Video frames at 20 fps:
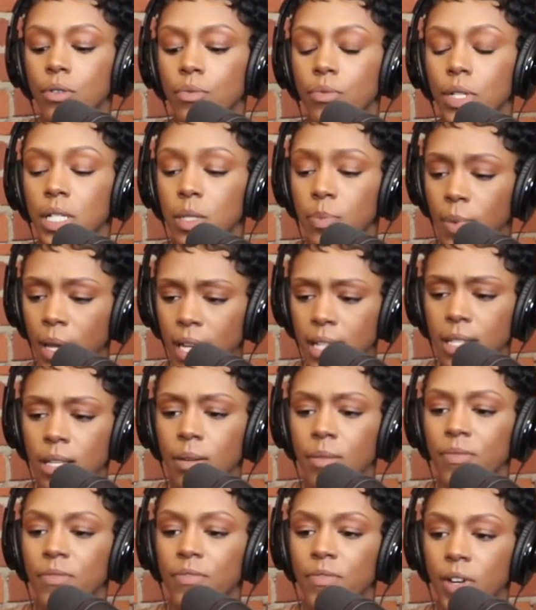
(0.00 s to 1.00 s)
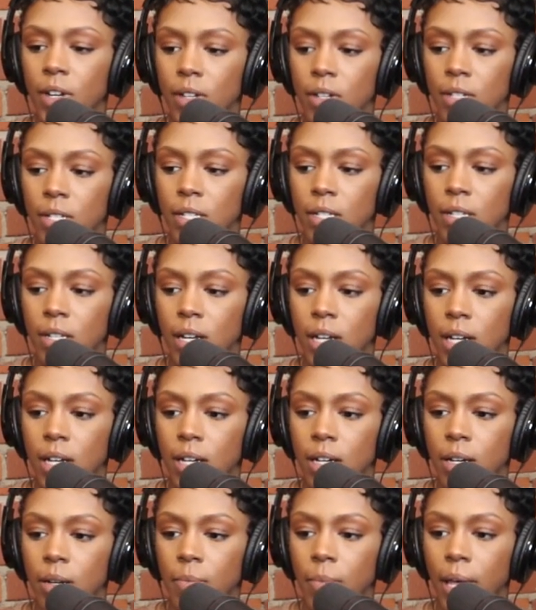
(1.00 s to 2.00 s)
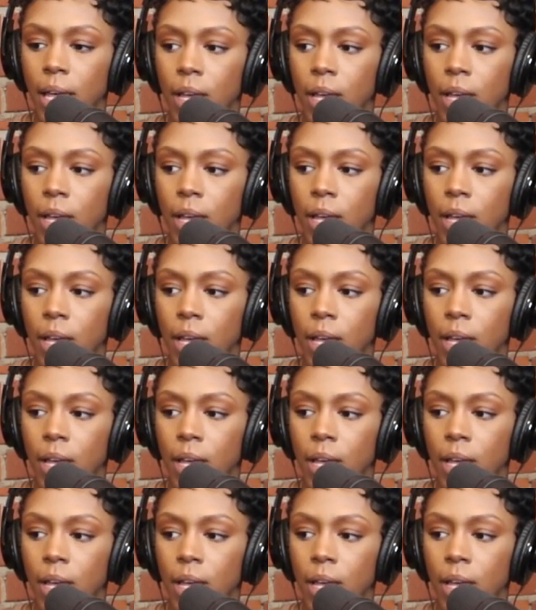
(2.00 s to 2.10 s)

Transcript: respect them first, um,